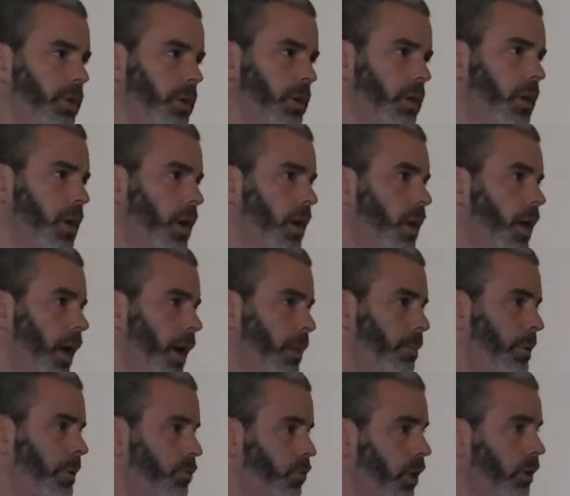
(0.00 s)
the
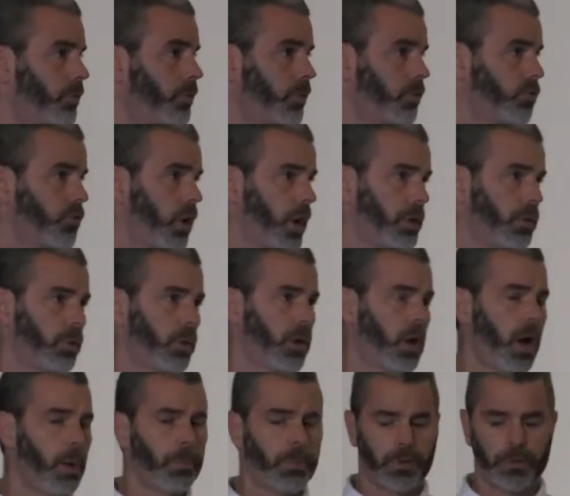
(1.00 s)
AP Trust is trying to
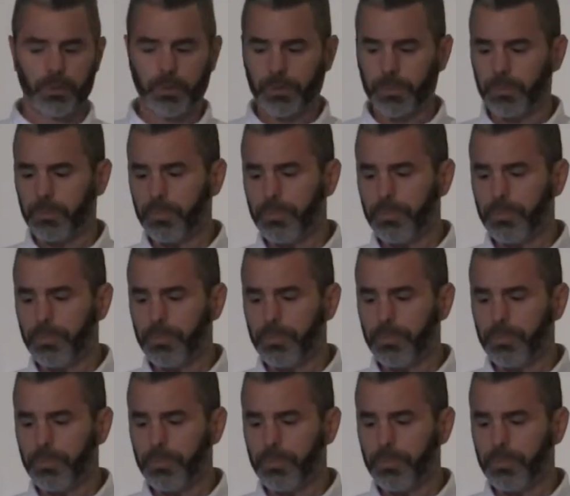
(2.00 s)
accomplish.